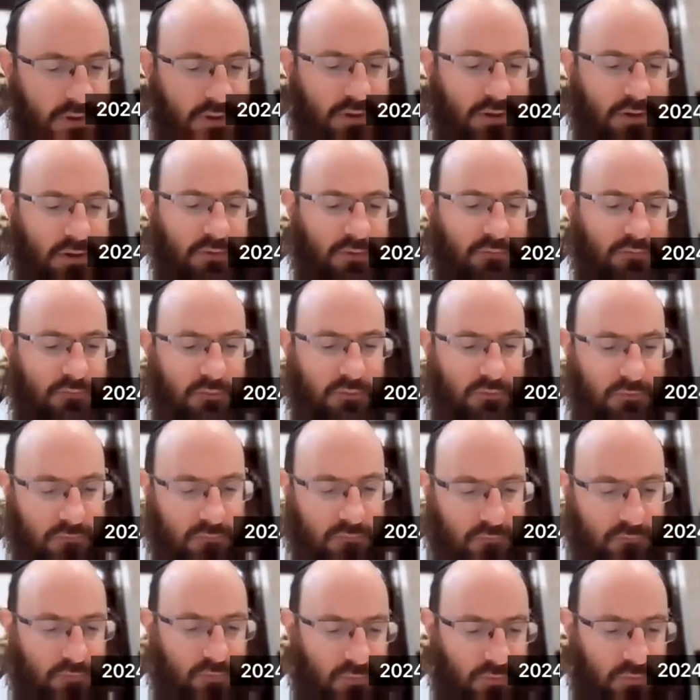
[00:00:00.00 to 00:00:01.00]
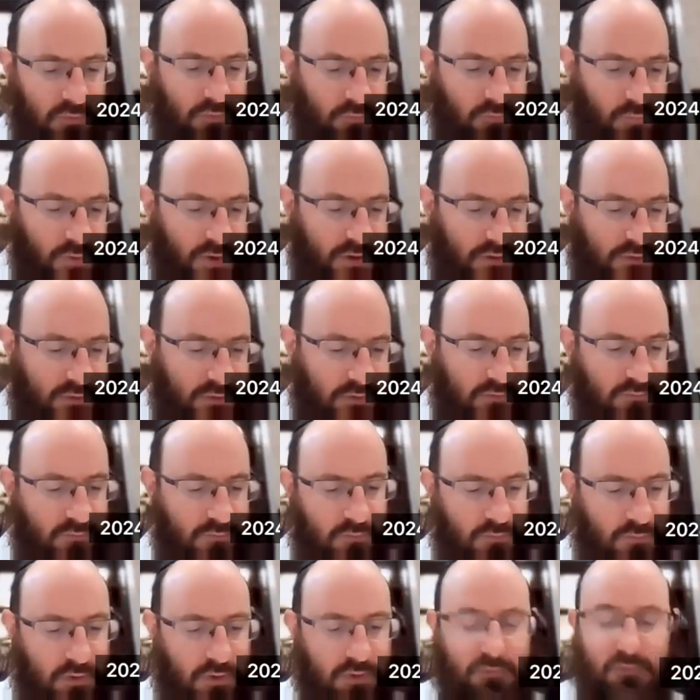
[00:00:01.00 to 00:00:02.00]
Meaning it's it's during weekday.
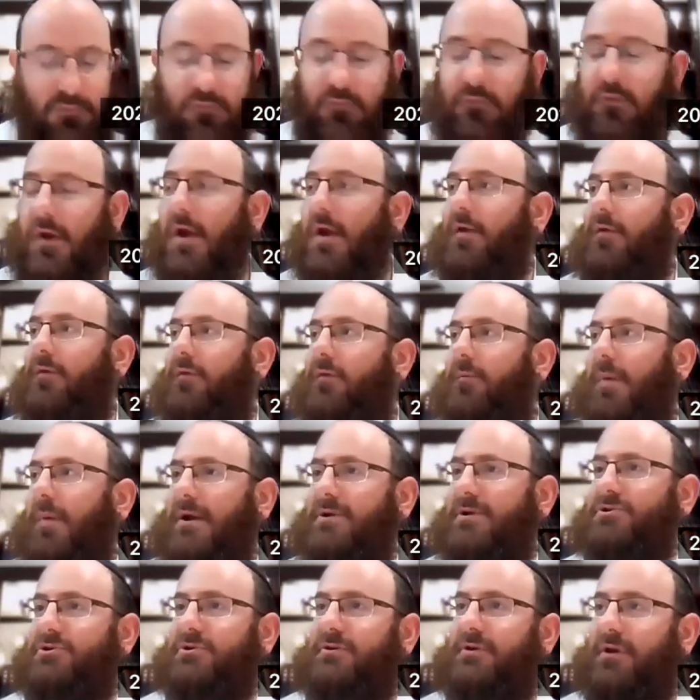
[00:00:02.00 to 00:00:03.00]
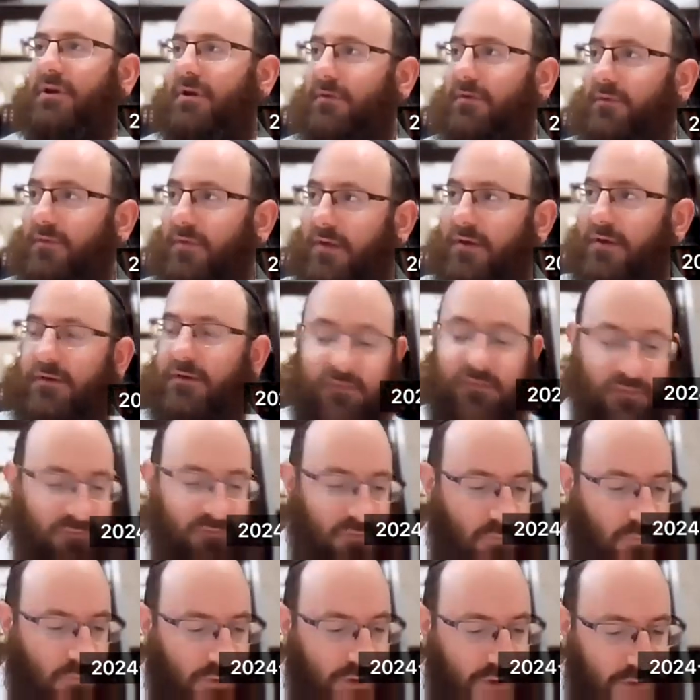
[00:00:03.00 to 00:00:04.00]
Its specialty is that it's
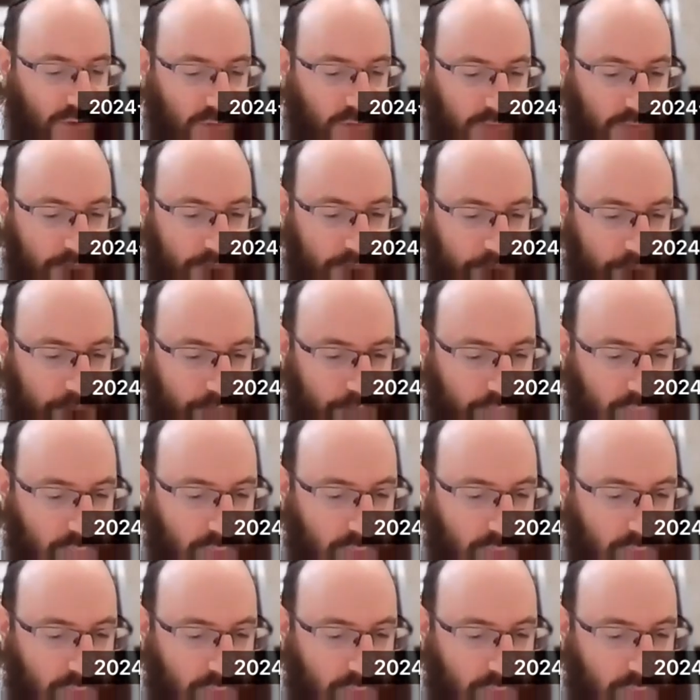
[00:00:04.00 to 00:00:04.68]
even weekday.